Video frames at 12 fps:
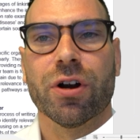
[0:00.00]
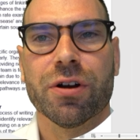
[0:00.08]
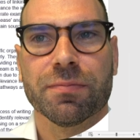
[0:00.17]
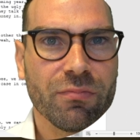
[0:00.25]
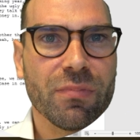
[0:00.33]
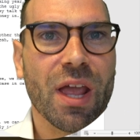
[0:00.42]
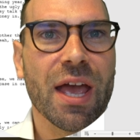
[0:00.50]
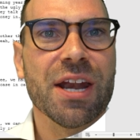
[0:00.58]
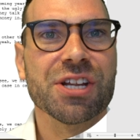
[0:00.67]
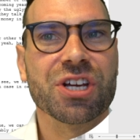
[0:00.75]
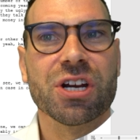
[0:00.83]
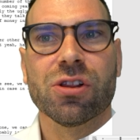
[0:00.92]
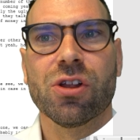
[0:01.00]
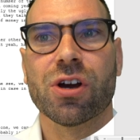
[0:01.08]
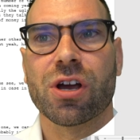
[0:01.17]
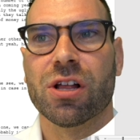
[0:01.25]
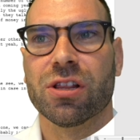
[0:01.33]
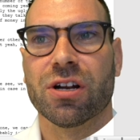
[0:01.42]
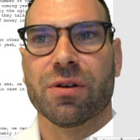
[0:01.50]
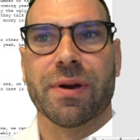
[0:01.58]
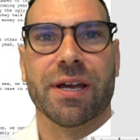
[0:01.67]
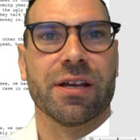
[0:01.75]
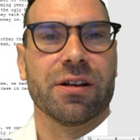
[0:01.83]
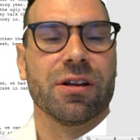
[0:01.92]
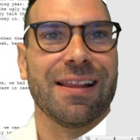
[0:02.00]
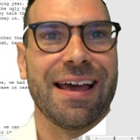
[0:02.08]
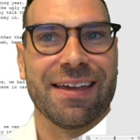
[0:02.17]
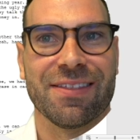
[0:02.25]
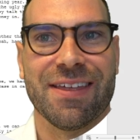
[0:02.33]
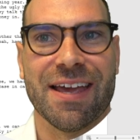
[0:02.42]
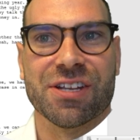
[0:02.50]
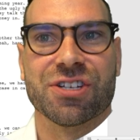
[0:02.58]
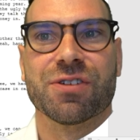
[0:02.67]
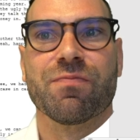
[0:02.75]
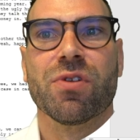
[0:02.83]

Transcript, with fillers: Word. And it's going to look a little bit like this.